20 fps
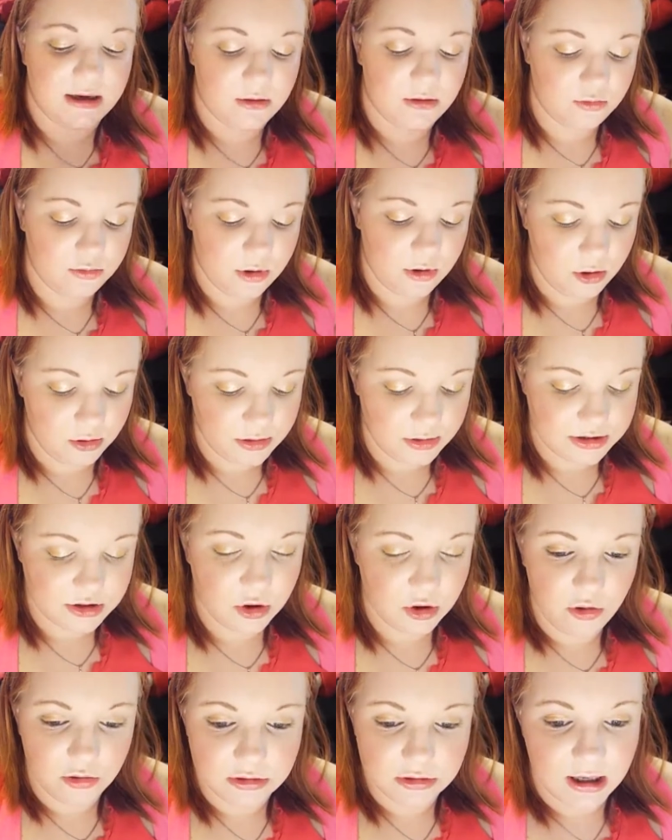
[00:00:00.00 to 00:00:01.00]
like a rose
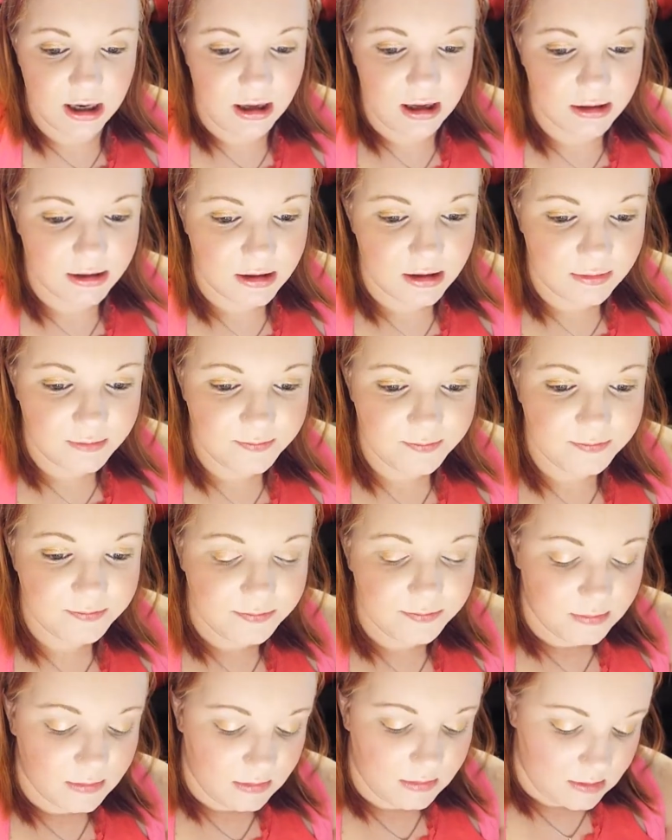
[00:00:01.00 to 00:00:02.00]
gold color,
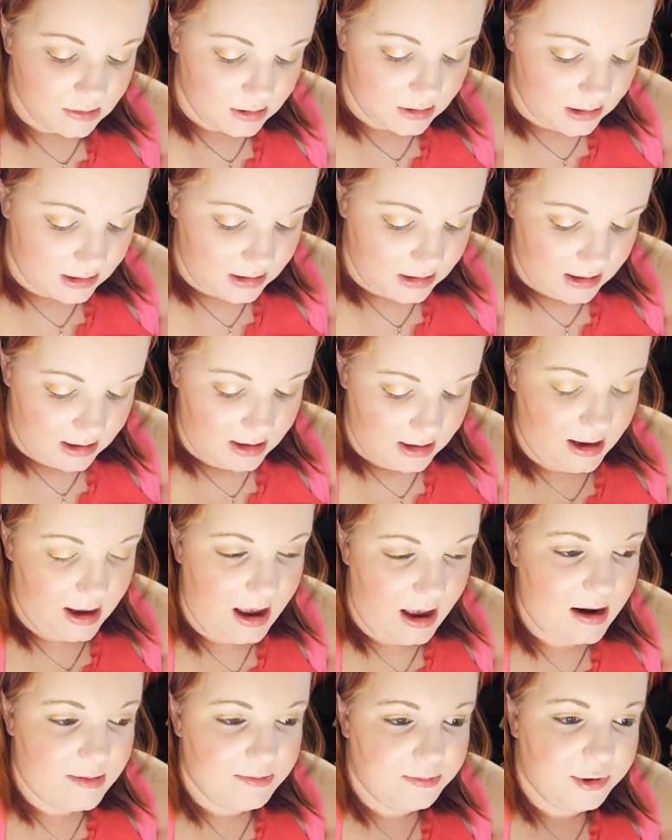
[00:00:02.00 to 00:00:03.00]

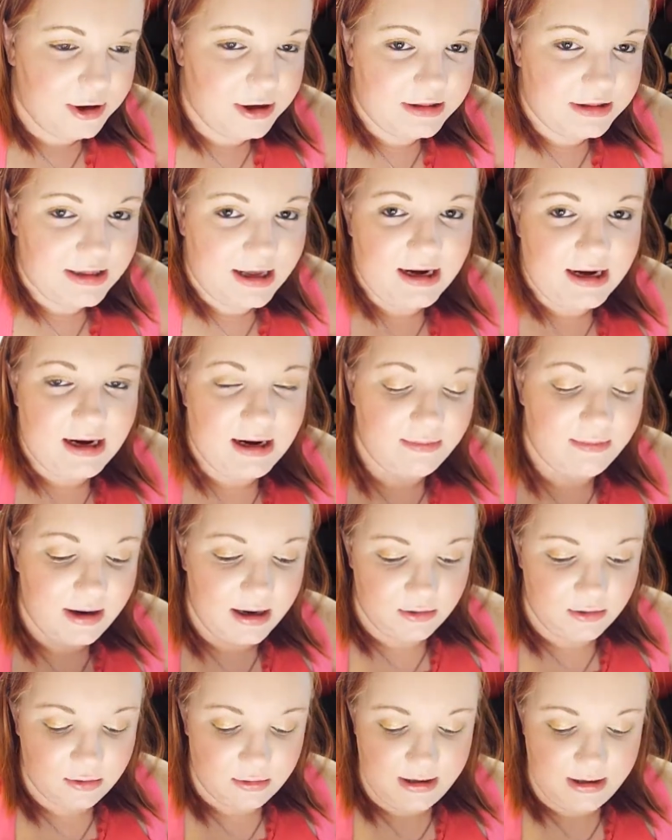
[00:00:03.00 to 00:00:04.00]
and put that in
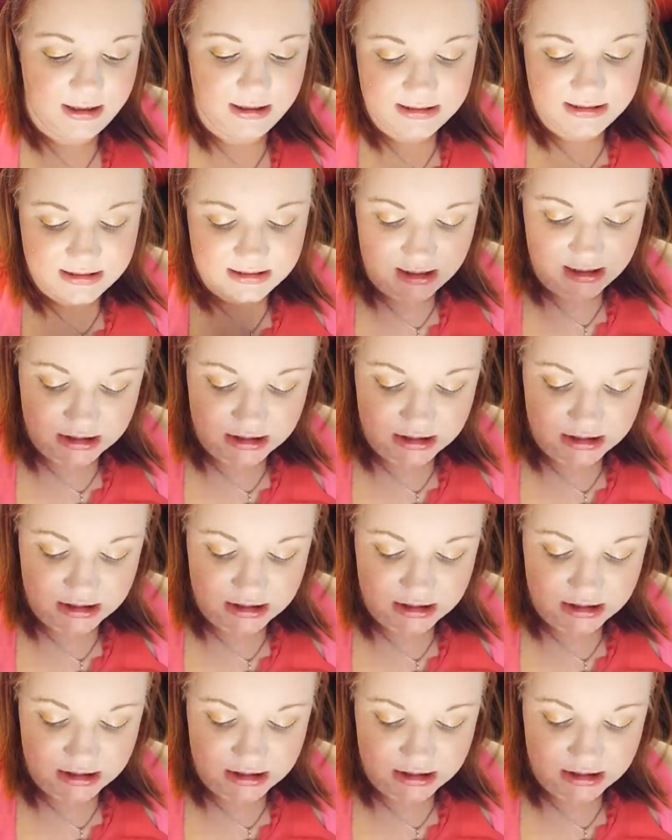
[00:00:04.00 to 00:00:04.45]
my crease.